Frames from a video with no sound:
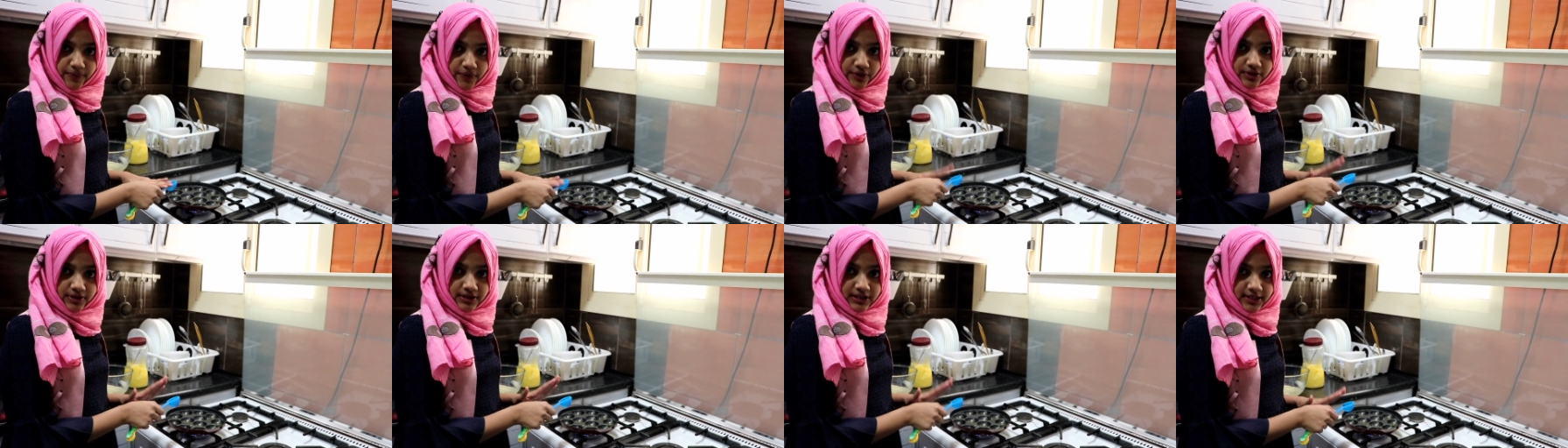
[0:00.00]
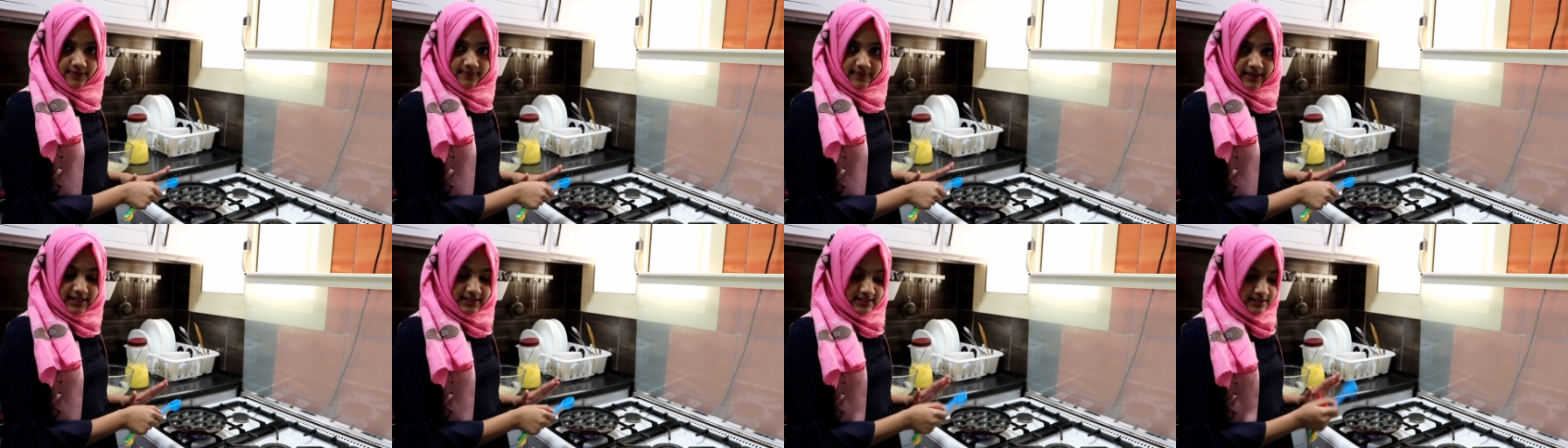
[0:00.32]
to pour in
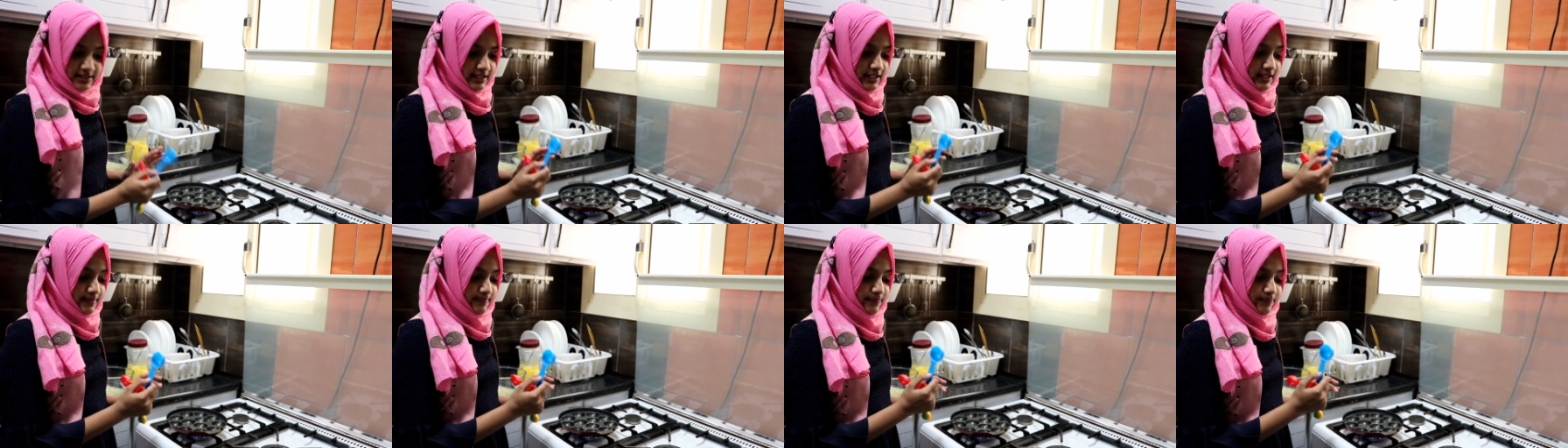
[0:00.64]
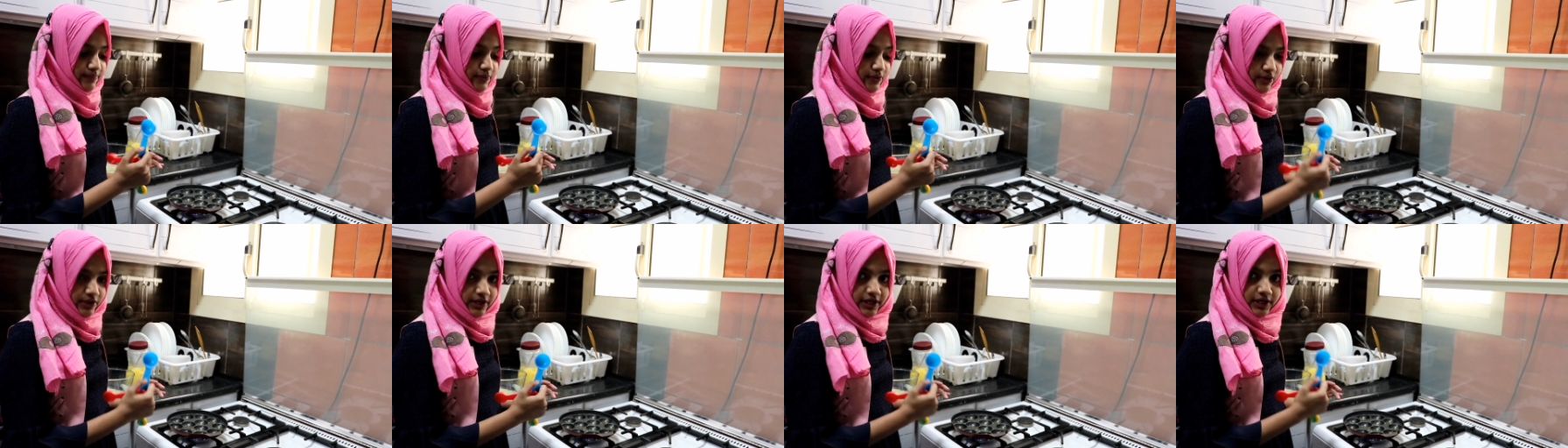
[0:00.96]
the batter. I'm
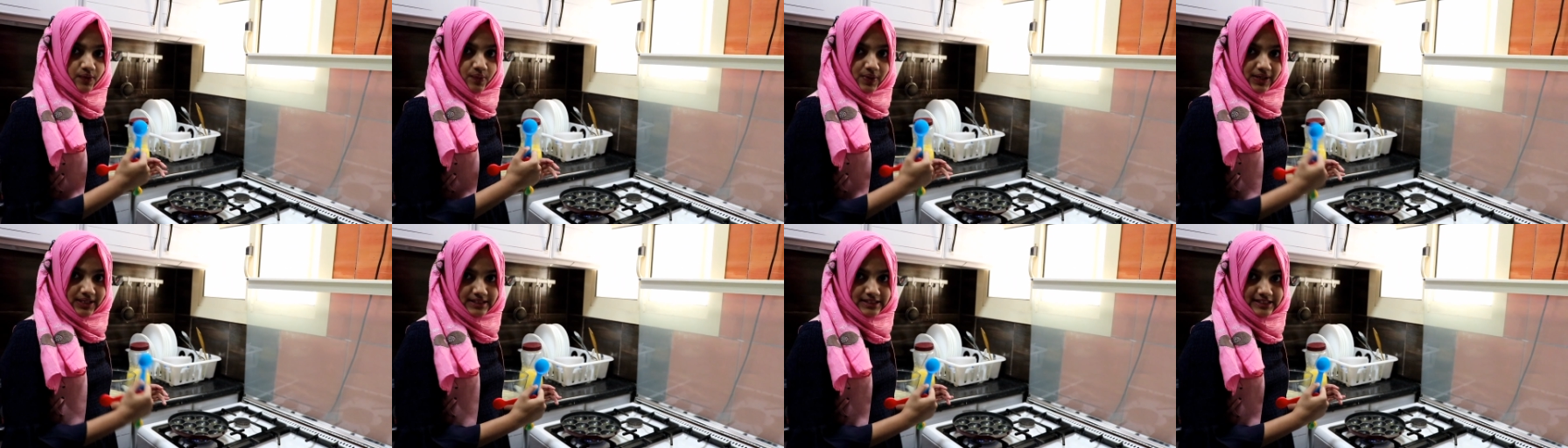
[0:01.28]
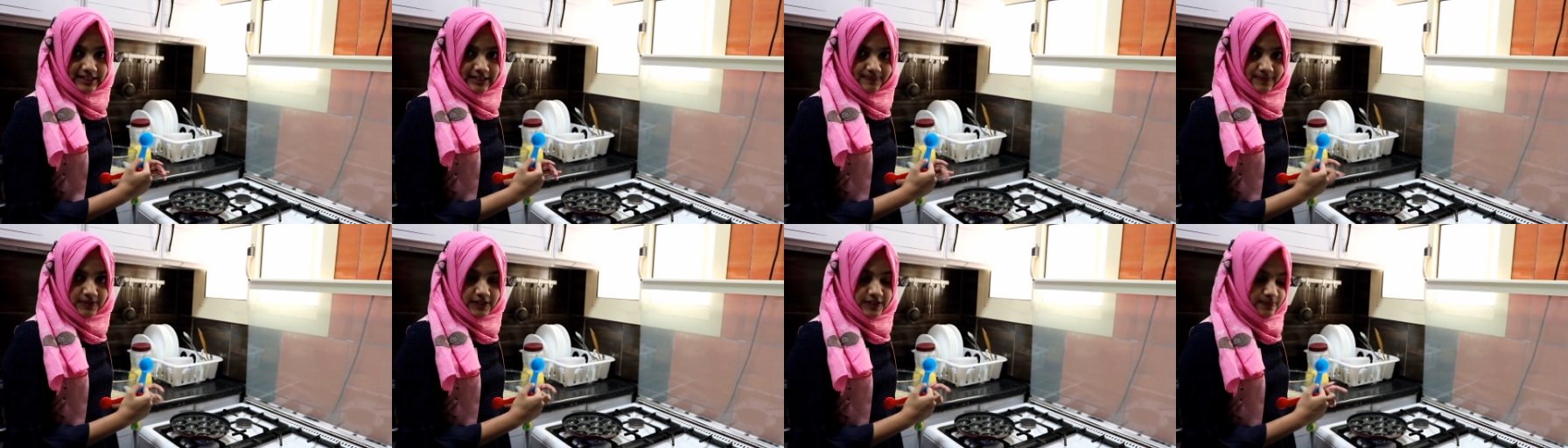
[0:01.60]
pouring 1
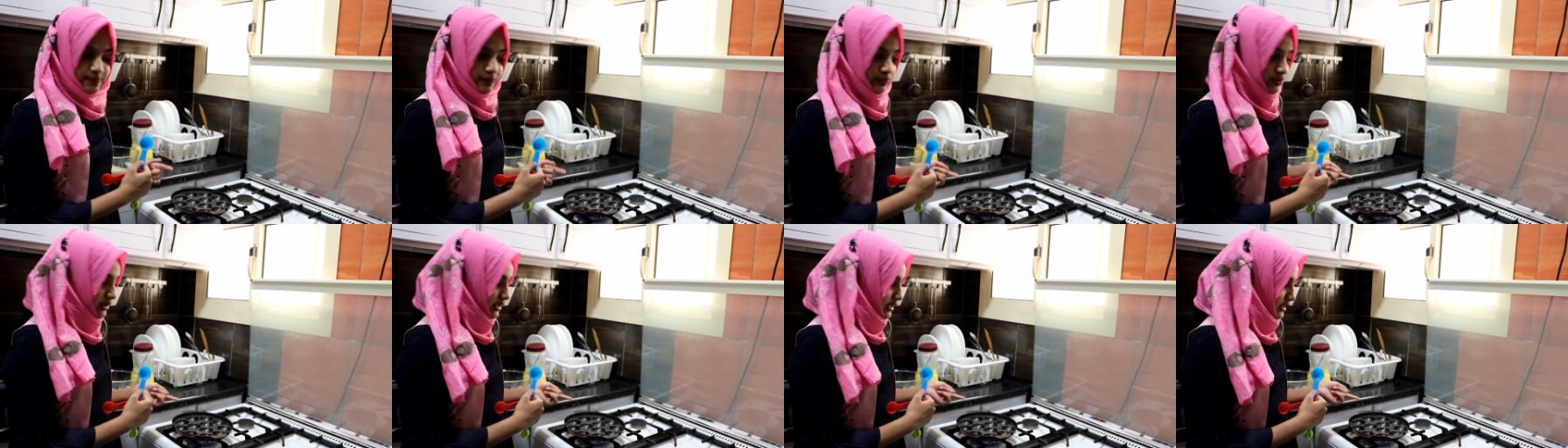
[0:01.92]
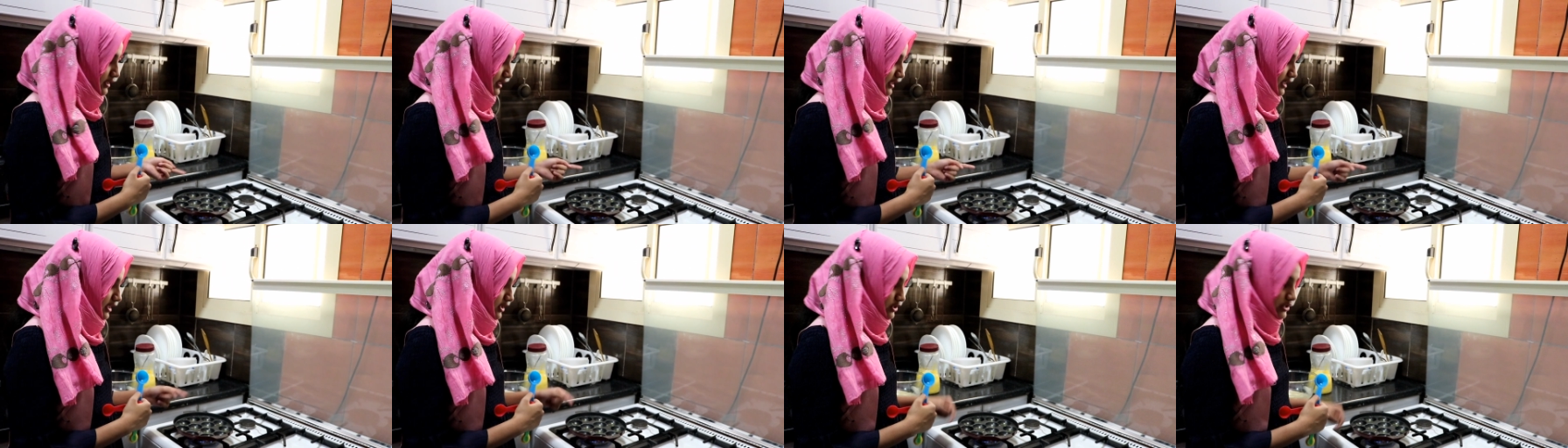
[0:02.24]
tablespoon
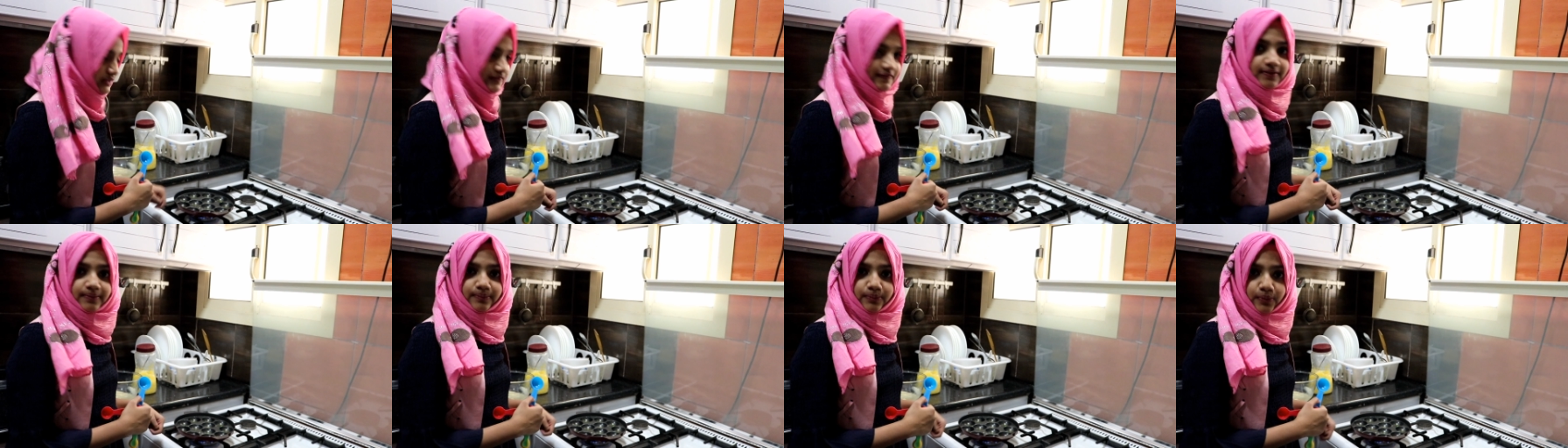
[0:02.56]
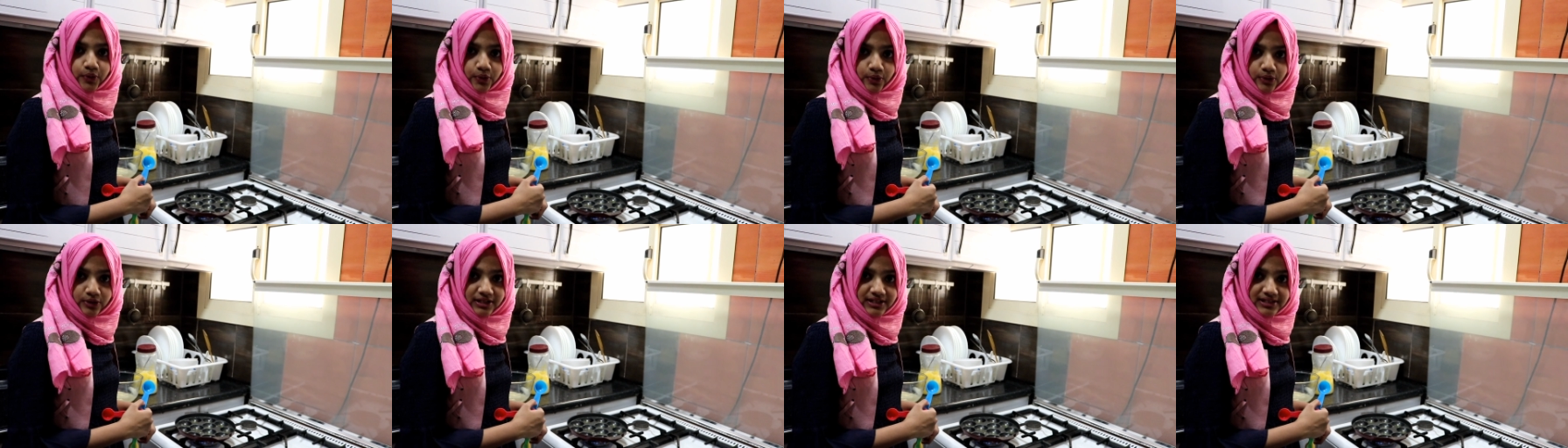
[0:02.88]
in each of the
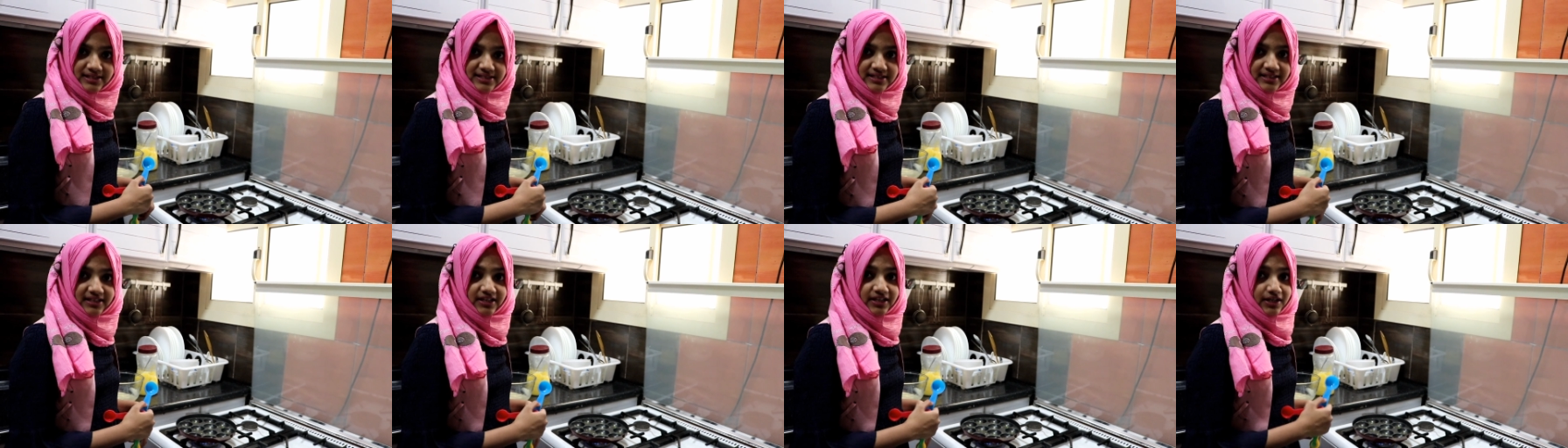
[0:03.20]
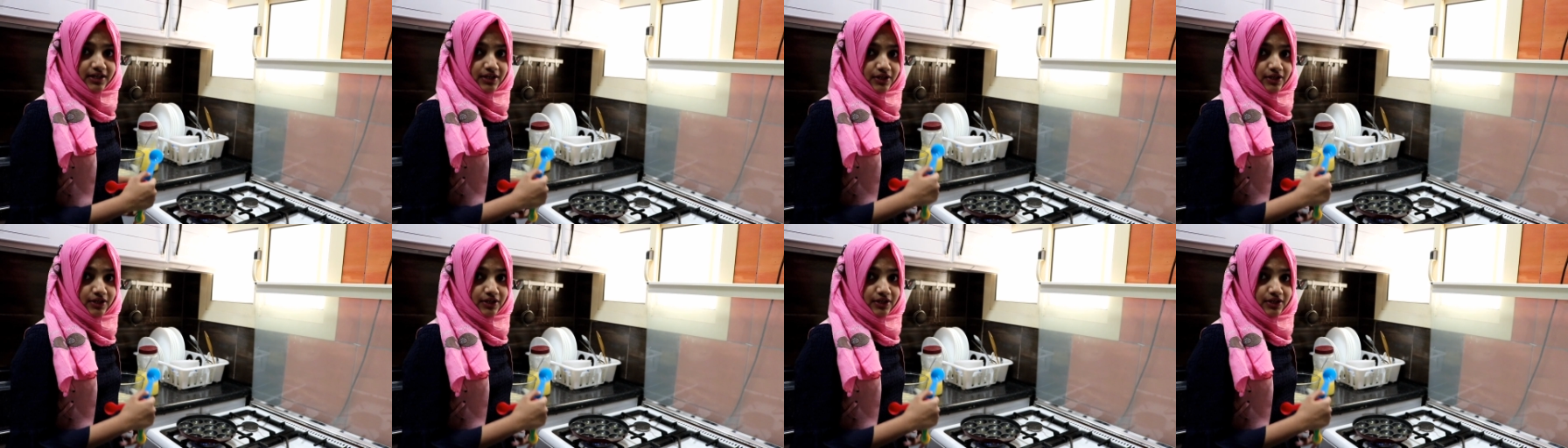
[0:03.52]
molds.